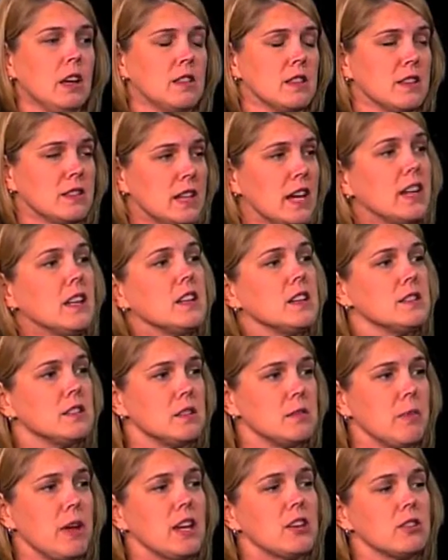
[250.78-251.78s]
The second is
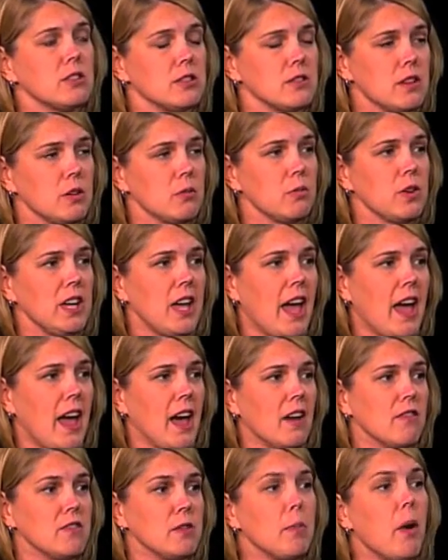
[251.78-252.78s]
to make sure that we
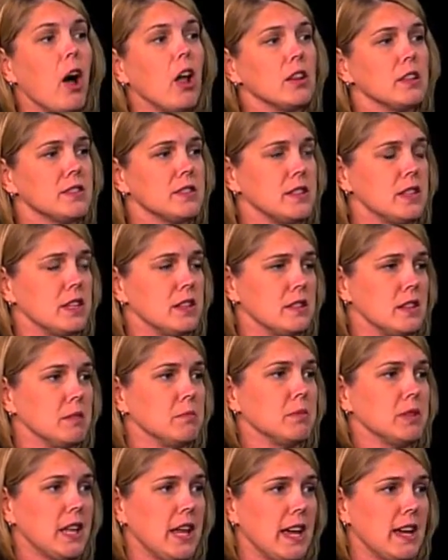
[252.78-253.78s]
have the policies in
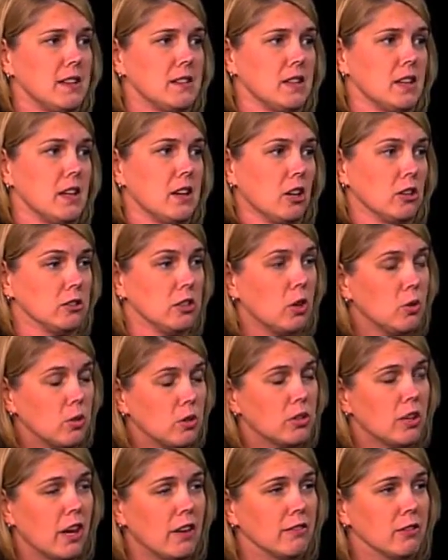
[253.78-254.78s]
place in our local
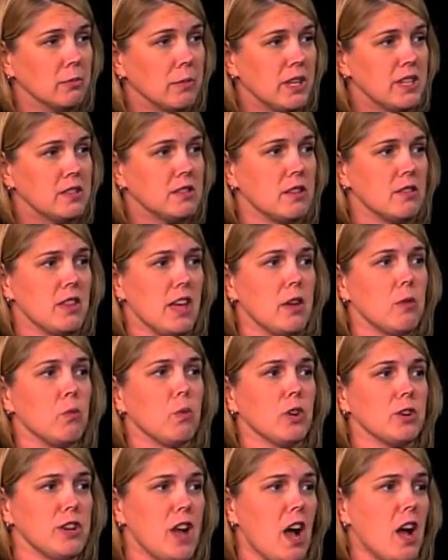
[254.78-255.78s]
government so that
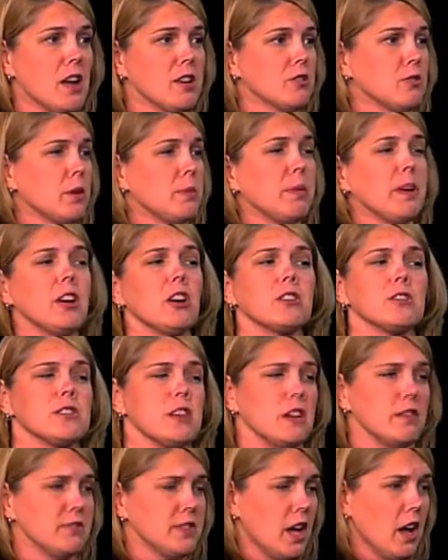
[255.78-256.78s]
we're not tripping
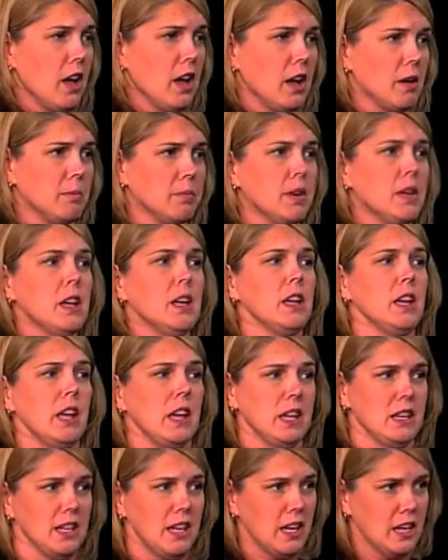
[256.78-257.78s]
ourselves up
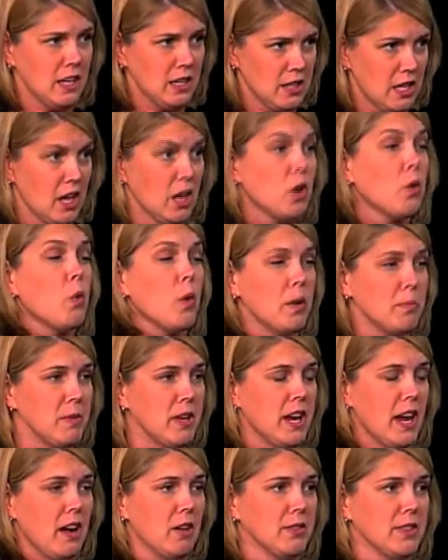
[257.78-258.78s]
in getting the
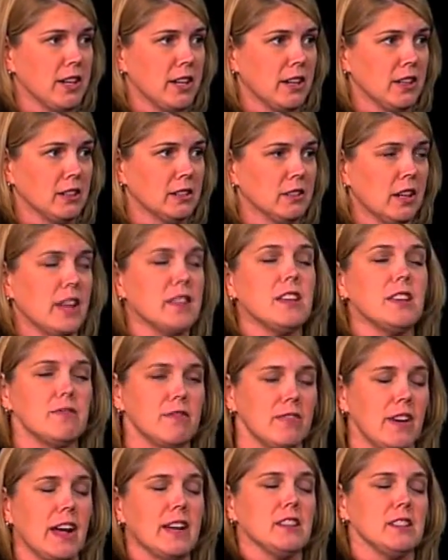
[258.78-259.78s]
equipment out there, and then
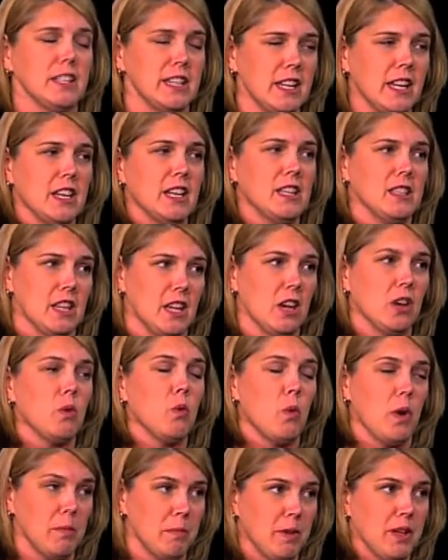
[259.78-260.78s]
finally getting the
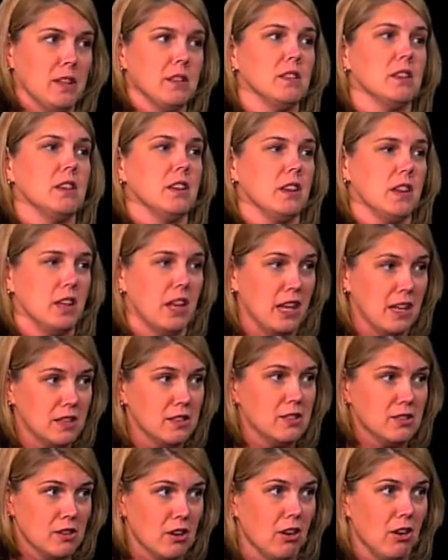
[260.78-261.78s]
equipment
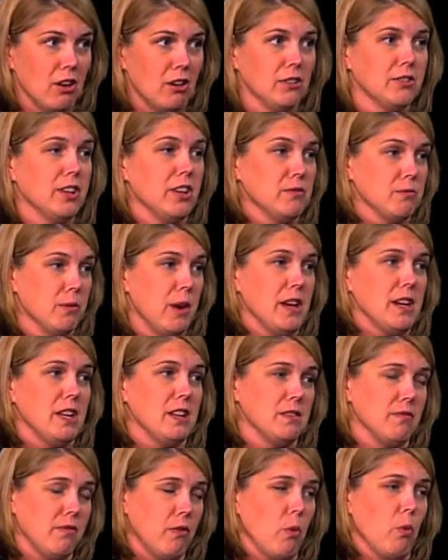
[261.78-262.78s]
installed and ready
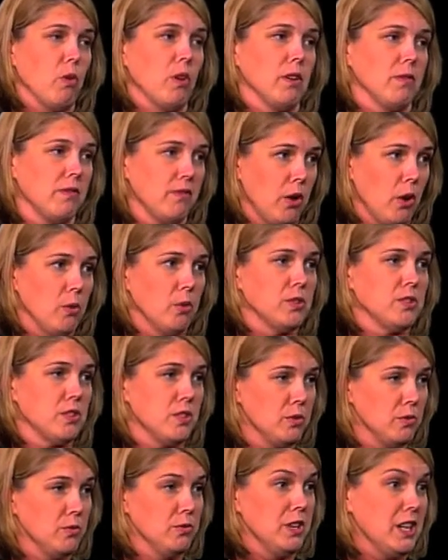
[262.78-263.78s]
for folks
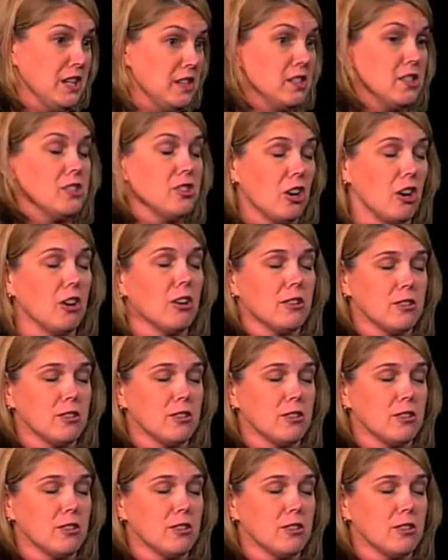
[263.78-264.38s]
who need to charge.